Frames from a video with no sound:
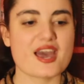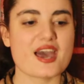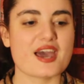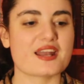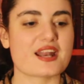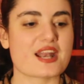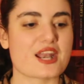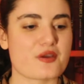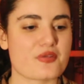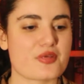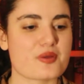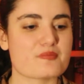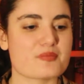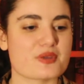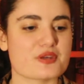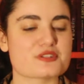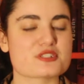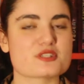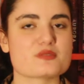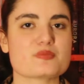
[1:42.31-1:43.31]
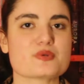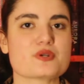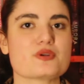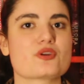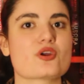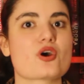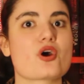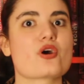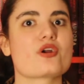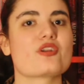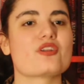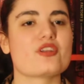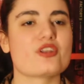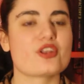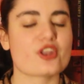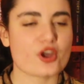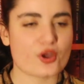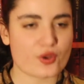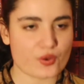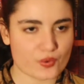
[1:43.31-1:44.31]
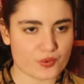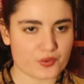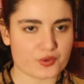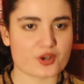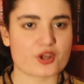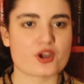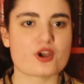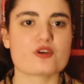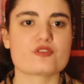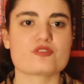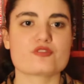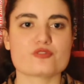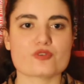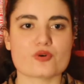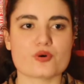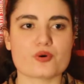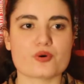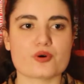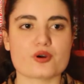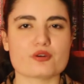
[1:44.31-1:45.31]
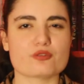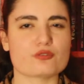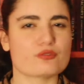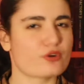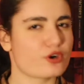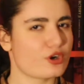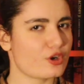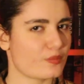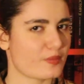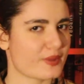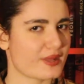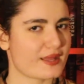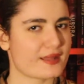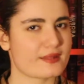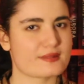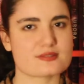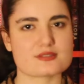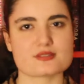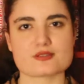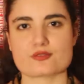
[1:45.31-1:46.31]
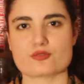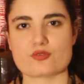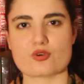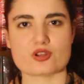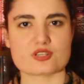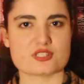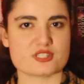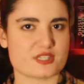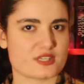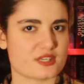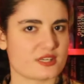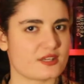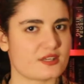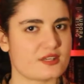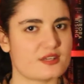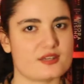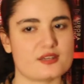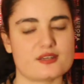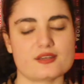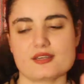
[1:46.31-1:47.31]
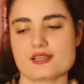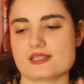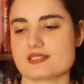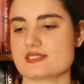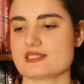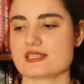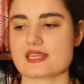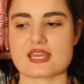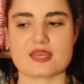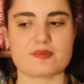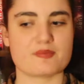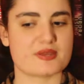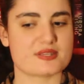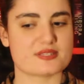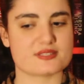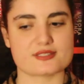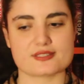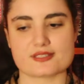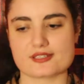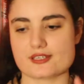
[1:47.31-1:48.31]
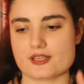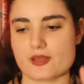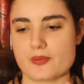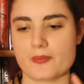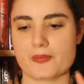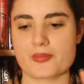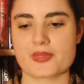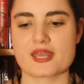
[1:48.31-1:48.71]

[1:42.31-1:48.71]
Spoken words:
and I know that Mills and Boone are known for romance, erotica, escapism.